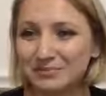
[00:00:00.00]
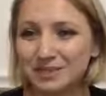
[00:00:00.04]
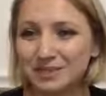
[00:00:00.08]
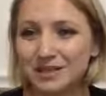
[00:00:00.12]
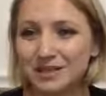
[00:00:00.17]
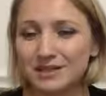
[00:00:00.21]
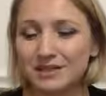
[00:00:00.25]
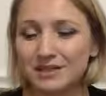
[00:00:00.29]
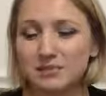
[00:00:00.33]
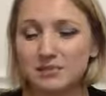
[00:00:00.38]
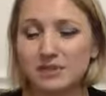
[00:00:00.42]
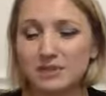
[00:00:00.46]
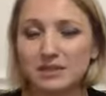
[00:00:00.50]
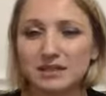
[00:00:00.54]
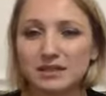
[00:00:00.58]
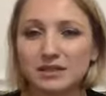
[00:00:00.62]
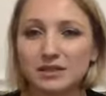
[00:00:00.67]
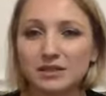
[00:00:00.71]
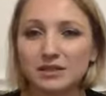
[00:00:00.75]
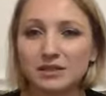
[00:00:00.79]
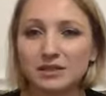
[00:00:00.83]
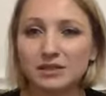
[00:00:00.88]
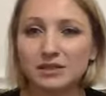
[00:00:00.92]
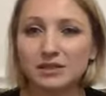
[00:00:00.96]
He's
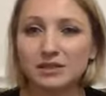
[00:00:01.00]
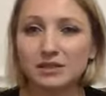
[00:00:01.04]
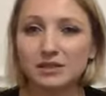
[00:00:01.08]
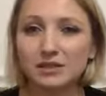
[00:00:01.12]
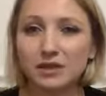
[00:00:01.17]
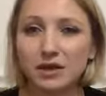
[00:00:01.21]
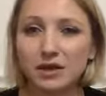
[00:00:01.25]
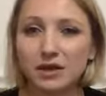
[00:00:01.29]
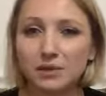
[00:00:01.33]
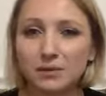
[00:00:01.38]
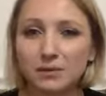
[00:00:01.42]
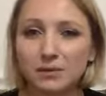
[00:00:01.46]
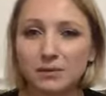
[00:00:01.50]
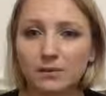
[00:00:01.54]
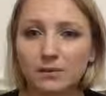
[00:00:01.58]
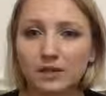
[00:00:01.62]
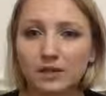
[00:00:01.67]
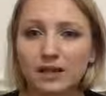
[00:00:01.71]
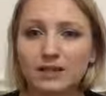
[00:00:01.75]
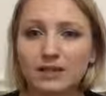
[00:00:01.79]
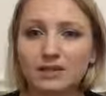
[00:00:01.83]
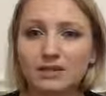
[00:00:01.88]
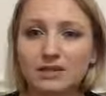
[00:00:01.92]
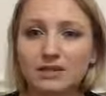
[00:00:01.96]
been
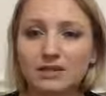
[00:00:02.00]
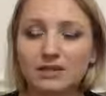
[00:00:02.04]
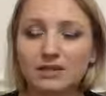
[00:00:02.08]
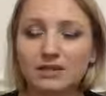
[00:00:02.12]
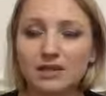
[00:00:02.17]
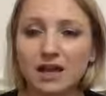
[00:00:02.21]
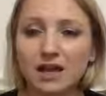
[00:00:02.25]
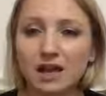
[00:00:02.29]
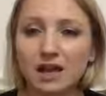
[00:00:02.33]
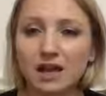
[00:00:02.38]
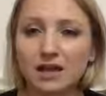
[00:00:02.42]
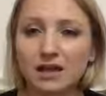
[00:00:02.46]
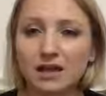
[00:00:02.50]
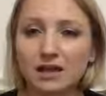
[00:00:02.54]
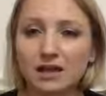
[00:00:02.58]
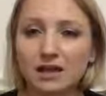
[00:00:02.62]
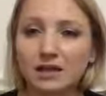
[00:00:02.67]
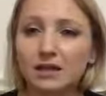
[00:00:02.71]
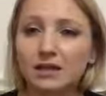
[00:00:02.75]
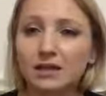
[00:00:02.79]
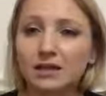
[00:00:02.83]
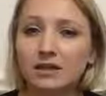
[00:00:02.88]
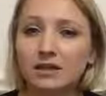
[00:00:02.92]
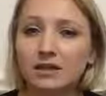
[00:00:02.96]
incredible at just kind
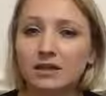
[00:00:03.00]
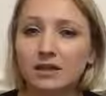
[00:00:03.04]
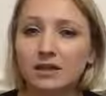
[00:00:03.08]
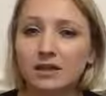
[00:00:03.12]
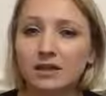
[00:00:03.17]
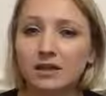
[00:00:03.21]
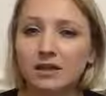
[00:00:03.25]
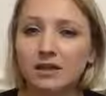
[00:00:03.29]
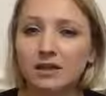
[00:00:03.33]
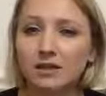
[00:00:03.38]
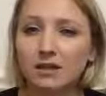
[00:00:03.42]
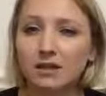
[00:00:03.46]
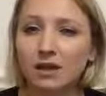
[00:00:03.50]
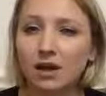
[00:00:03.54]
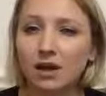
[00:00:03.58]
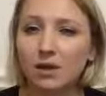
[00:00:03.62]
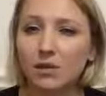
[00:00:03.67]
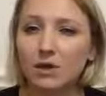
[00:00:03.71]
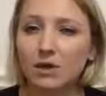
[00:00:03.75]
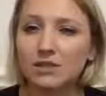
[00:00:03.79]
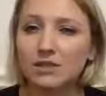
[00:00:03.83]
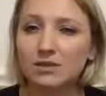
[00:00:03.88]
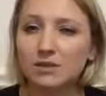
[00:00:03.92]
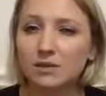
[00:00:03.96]
of
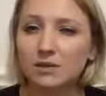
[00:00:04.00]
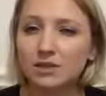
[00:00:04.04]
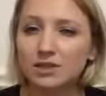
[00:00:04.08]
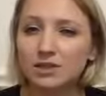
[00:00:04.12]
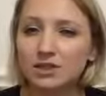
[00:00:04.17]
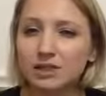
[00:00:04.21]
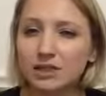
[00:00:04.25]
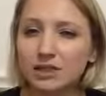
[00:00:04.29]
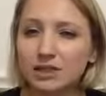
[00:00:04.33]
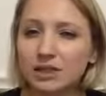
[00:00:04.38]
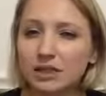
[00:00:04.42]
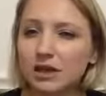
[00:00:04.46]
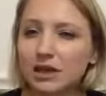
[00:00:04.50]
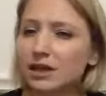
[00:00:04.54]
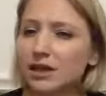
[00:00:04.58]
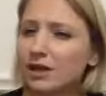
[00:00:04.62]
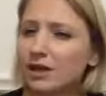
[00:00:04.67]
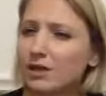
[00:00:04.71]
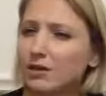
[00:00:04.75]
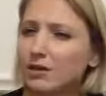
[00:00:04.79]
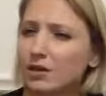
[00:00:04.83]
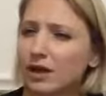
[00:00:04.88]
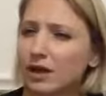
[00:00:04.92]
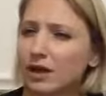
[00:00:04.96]
always questioning,
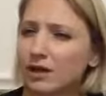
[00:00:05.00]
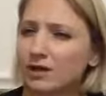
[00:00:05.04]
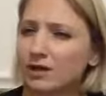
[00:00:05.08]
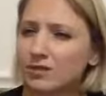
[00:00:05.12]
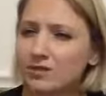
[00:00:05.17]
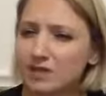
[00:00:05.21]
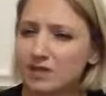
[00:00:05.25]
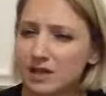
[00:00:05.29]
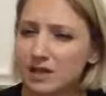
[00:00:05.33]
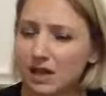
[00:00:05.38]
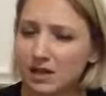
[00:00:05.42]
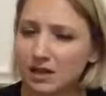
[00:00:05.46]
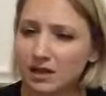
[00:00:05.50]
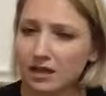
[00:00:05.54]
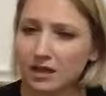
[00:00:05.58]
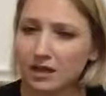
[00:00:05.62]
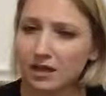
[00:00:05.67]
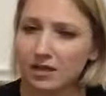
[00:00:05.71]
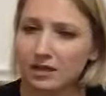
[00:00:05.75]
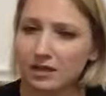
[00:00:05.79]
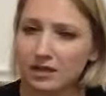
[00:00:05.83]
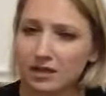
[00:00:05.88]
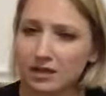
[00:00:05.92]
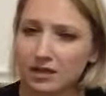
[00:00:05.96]
like, okay, you said it
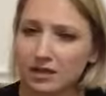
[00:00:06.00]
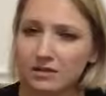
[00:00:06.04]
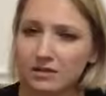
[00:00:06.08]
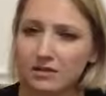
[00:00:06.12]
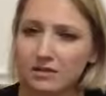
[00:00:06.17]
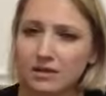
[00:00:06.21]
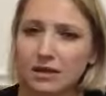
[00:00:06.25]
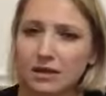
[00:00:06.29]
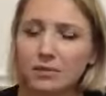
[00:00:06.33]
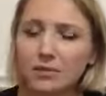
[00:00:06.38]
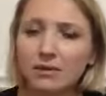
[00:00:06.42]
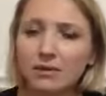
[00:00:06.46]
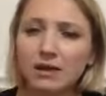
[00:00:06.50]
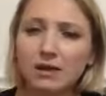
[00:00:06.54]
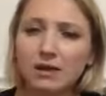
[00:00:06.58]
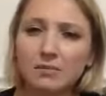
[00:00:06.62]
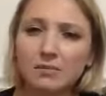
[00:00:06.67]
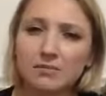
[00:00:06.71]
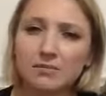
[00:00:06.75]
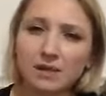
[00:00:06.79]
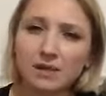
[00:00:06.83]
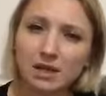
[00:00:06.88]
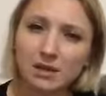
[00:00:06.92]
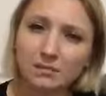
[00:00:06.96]
like this, like, what do
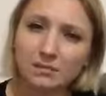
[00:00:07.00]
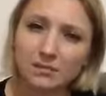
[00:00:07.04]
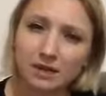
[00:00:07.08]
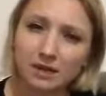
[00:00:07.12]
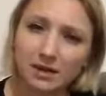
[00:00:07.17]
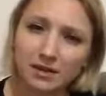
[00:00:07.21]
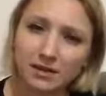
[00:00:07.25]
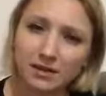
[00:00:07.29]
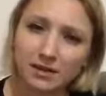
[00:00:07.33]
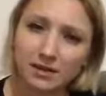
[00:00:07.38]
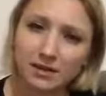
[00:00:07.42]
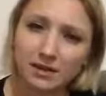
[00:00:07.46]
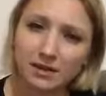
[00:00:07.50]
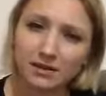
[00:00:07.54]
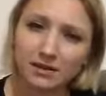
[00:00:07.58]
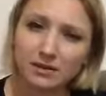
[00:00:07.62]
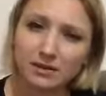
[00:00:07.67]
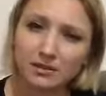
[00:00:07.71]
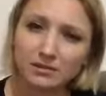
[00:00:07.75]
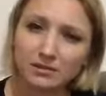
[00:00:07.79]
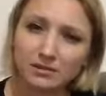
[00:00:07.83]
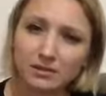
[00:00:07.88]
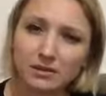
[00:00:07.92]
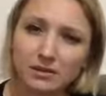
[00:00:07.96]
you mean by that?
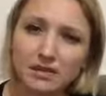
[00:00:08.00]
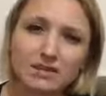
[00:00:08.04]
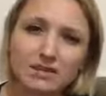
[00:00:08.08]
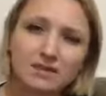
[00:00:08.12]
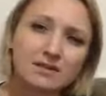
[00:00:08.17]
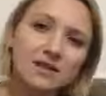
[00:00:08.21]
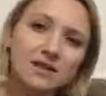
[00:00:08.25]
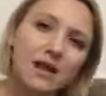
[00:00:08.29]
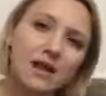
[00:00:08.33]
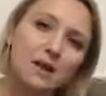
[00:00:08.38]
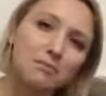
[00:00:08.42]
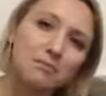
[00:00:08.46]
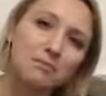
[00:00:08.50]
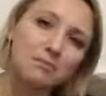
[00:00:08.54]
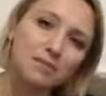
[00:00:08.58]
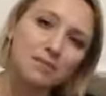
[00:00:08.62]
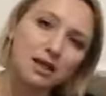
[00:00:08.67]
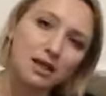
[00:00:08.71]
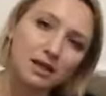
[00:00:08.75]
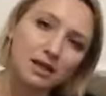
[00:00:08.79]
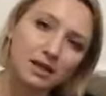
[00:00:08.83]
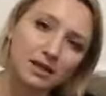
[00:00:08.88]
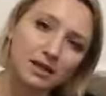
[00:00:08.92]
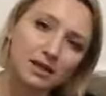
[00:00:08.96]
What does that
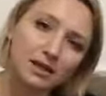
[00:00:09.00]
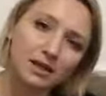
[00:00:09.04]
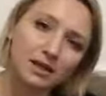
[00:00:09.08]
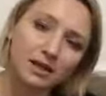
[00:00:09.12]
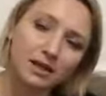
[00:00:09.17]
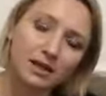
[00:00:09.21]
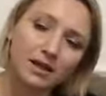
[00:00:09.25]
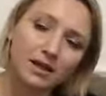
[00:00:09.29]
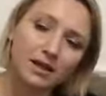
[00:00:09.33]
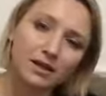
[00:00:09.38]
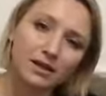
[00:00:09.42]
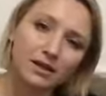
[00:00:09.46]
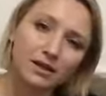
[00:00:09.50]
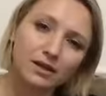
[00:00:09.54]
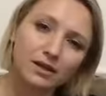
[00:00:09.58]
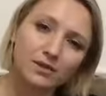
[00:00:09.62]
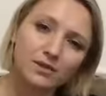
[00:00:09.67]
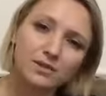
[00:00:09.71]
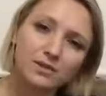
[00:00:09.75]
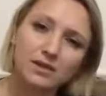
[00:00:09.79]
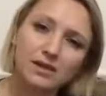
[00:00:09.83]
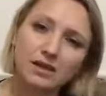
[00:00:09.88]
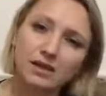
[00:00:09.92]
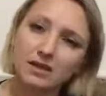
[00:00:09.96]
mean? Like,
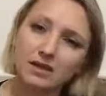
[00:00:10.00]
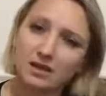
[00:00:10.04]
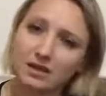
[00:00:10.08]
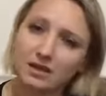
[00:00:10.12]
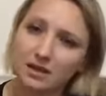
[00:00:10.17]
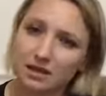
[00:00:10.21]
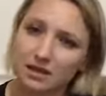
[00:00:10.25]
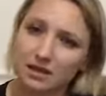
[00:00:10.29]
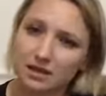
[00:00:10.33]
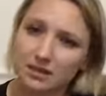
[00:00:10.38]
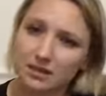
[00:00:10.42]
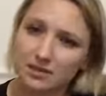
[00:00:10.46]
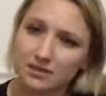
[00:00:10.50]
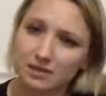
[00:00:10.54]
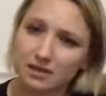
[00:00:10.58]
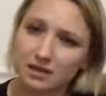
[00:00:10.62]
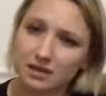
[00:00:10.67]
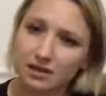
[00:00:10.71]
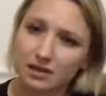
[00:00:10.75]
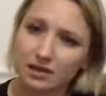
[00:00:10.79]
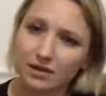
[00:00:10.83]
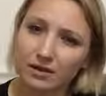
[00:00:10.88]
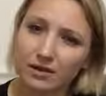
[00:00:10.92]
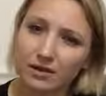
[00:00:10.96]
you said this,
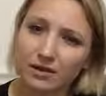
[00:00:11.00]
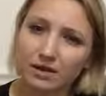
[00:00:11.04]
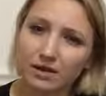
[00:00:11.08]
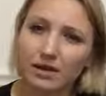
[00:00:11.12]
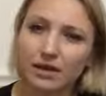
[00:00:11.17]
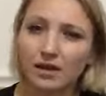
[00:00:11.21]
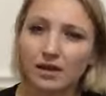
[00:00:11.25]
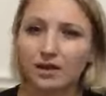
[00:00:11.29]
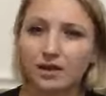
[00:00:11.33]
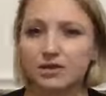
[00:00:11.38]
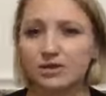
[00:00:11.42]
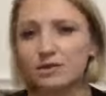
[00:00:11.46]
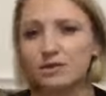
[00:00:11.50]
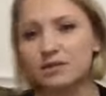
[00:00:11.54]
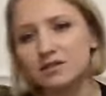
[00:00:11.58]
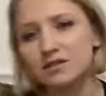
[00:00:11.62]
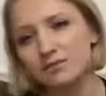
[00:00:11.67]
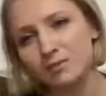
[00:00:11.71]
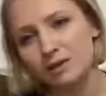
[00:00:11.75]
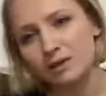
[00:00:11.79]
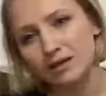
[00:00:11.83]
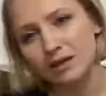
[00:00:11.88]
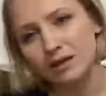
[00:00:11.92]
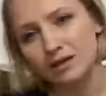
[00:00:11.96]
like, can you
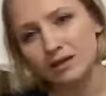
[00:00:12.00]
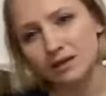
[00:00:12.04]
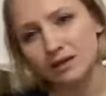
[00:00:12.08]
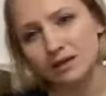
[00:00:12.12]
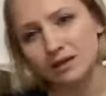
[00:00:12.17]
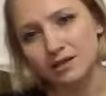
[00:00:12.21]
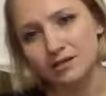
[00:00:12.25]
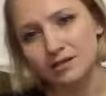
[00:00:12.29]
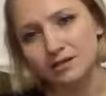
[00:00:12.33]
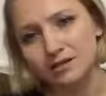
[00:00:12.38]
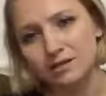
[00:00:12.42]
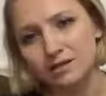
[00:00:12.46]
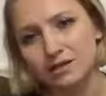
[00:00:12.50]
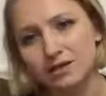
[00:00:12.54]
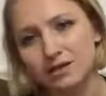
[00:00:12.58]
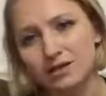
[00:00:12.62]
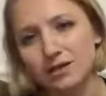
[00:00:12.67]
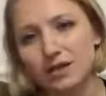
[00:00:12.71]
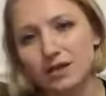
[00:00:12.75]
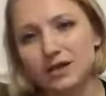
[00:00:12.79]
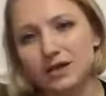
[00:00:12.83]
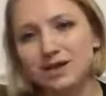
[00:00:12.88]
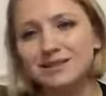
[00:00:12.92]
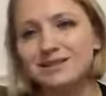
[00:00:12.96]
explain this?
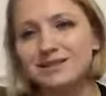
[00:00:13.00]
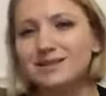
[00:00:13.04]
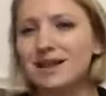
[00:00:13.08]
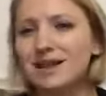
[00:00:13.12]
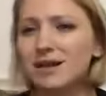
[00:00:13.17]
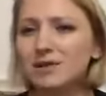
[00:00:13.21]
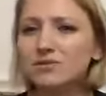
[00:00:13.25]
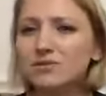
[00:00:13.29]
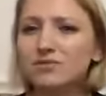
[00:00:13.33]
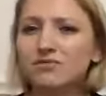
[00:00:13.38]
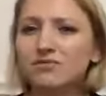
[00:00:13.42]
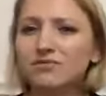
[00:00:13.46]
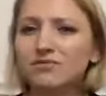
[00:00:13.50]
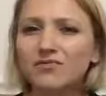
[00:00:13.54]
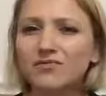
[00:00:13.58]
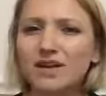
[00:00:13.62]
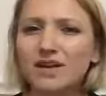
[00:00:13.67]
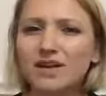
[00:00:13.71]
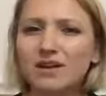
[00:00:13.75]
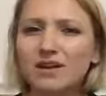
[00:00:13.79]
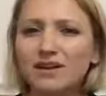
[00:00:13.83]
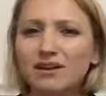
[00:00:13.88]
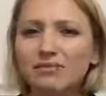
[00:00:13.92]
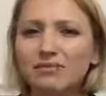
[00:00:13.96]
And it sounds
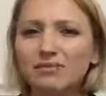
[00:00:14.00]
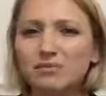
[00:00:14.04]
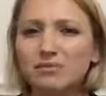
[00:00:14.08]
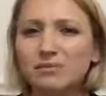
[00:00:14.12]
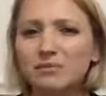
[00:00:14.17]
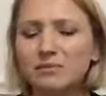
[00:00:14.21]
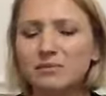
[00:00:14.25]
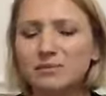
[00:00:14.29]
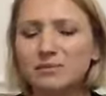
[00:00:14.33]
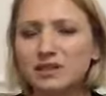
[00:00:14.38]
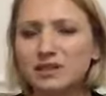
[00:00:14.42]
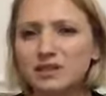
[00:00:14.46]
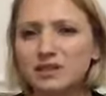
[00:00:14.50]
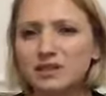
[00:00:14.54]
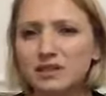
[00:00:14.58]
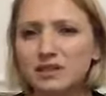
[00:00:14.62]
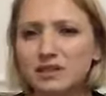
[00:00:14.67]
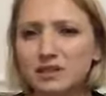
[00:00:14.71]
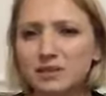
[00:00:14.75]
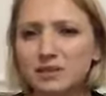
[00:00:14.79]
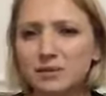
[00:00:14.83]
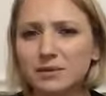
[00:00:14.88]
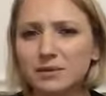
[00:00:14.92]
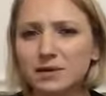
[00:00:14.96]
very
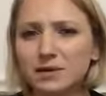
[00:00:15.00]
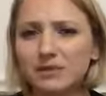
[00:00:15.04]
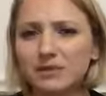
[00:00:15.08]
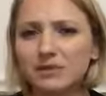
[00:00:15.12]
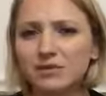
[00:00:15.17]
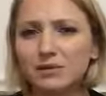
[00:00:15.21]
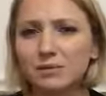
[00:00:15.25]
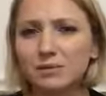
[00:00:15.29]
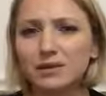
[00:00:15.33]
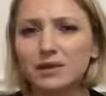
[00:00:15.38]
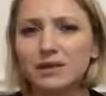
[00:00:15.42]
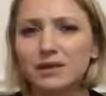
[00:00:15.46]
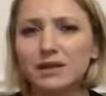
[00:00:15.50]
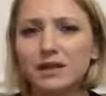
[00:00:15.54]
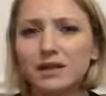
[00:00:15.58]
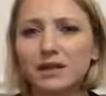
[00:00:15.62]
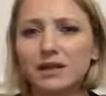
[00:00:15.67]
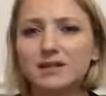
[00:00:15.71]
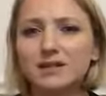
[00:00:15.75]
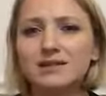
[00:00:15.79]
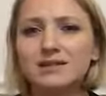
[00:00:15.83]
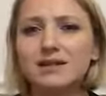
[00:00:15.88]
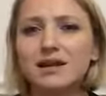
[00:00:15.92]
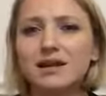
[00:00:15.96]
rudimentary or whatever, but
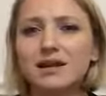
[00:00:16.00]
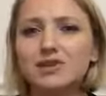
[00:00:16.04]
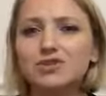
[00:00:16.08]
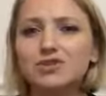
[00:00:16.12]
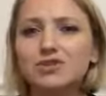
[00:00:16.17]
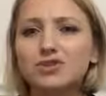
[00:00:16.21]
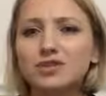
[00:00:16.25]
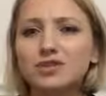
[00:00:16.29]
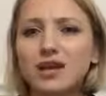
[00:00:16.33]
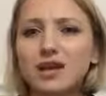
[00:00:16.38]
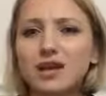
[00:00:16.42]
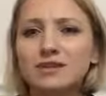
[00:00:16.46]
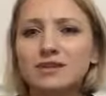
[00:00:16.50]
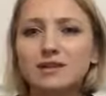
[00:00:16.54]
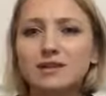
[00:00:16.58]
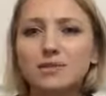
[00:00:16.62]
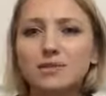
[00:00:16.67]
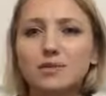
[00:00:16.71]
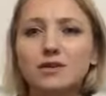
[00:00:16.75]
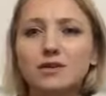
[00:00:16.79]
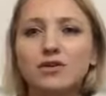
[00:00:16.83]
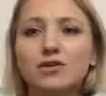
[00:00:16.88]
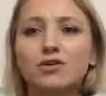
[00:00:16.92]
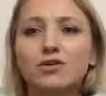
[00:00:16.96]
like, it's an exercise
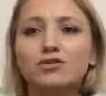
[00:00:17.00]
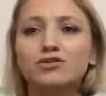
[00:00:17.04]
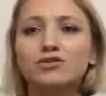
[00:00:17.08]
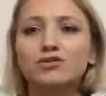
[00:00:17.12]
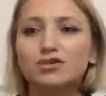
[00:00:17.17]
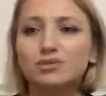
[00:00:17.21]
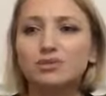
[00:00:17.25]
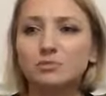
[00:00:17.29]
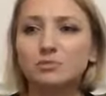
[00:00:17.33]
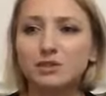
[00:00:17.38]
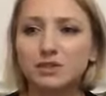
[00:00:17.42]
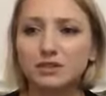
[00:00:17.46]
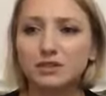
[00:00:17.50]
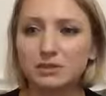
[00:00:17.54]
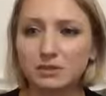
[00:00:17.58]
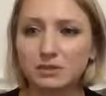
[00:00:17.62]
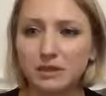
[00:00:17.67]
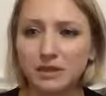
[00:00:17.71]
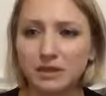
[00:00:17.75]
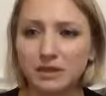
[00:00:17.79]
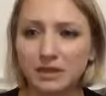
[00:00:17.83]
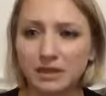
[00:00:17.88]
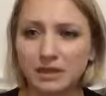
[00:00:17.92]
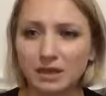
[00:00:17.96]
that we all should be
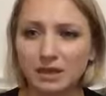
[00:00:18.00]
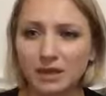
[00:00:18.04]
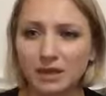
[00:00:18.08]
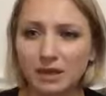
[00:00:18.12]
doing,